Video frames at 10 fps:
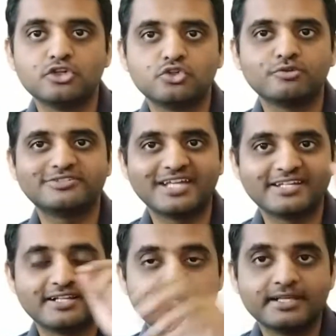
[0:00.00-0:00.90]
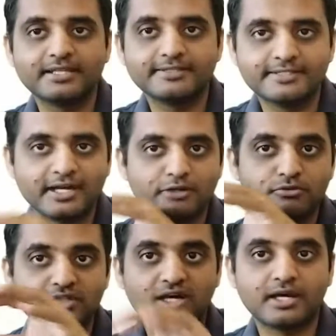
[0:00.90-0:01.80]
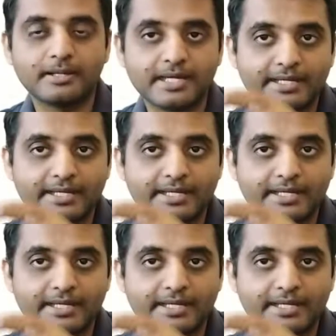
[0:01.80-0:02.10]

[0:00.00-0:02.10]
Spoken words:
to settle down the